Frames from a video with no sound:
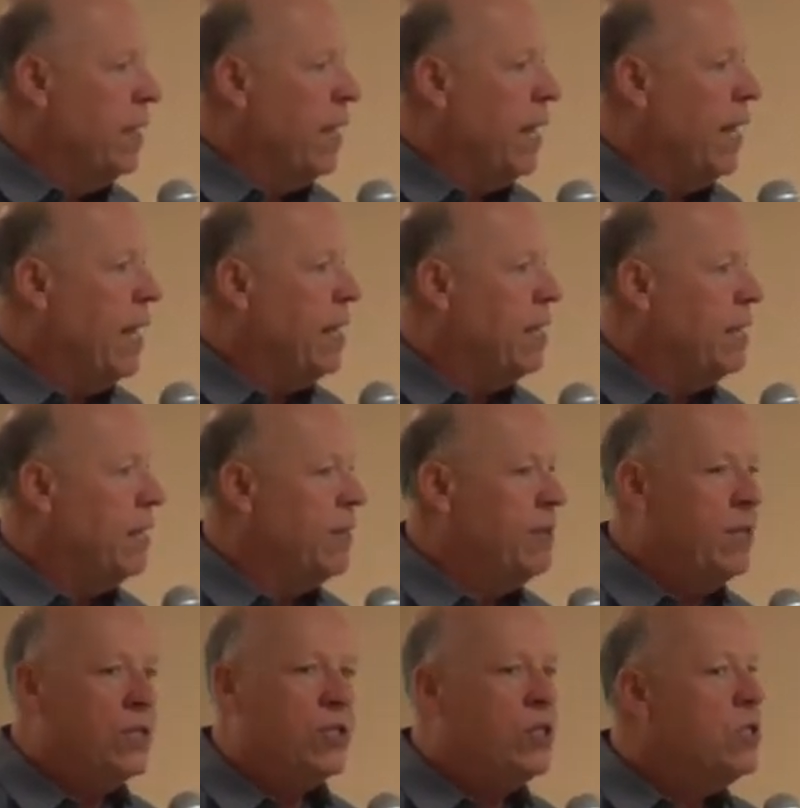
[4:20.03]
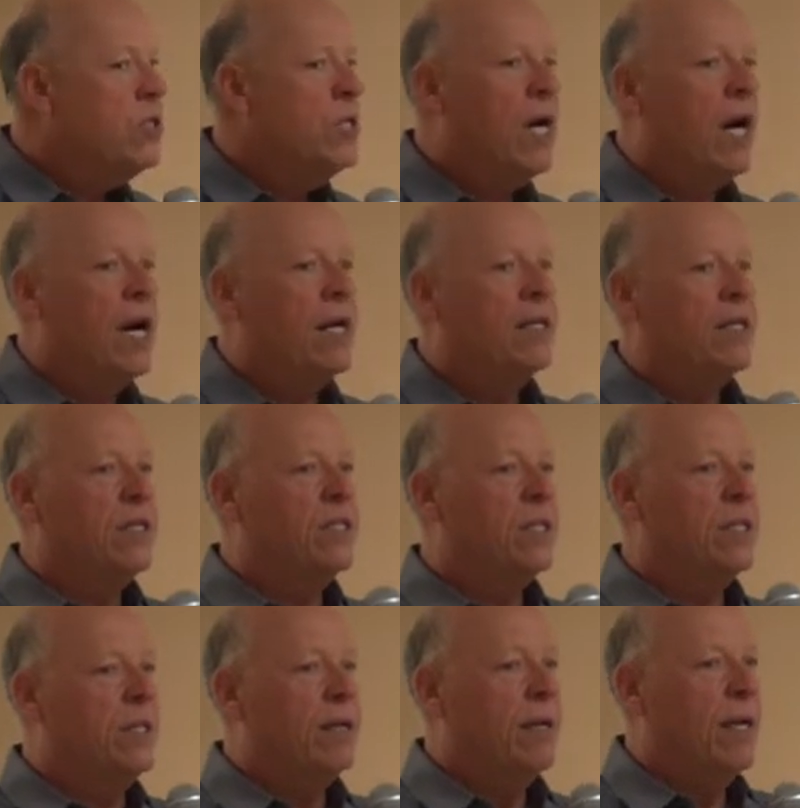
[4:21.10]
And this is not,
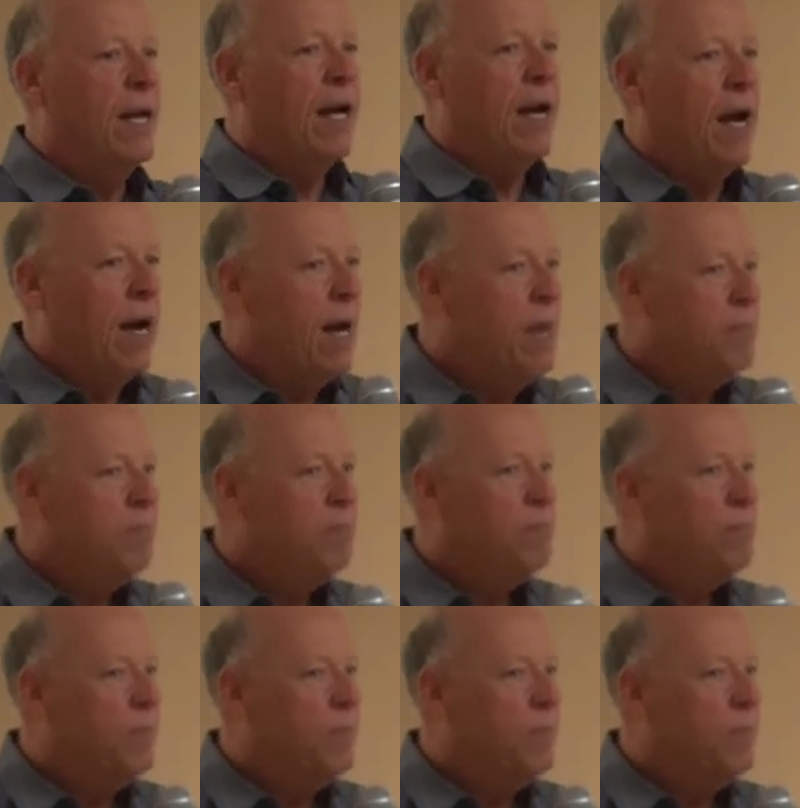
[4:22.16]
listen, you